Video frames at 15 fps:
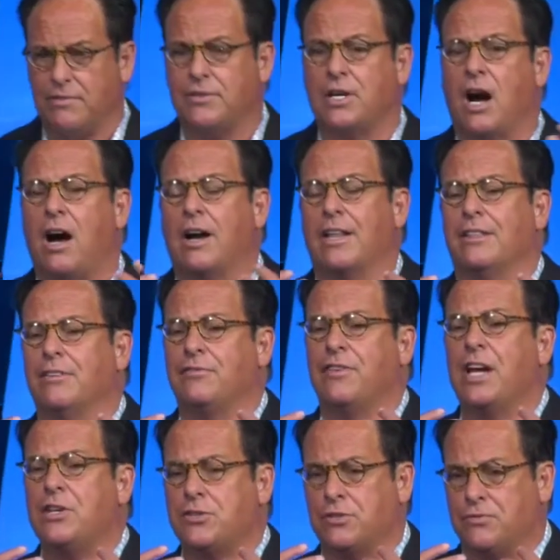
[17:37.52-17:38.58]
of God in the
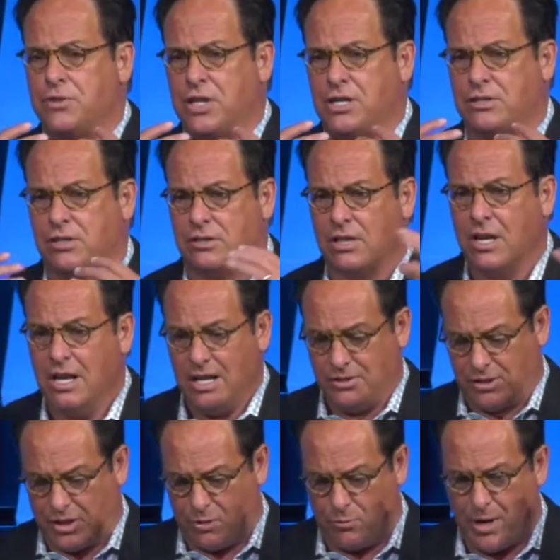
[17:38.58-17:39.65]
face of Jesus is
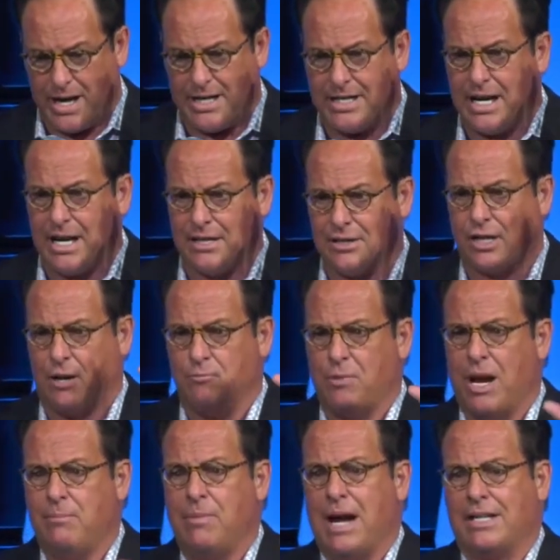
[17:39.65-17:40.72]
going to radiate and come
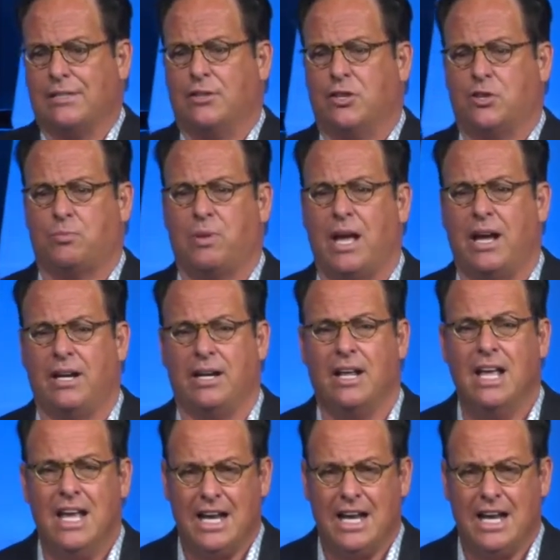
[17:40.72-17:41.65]
right back to this planet.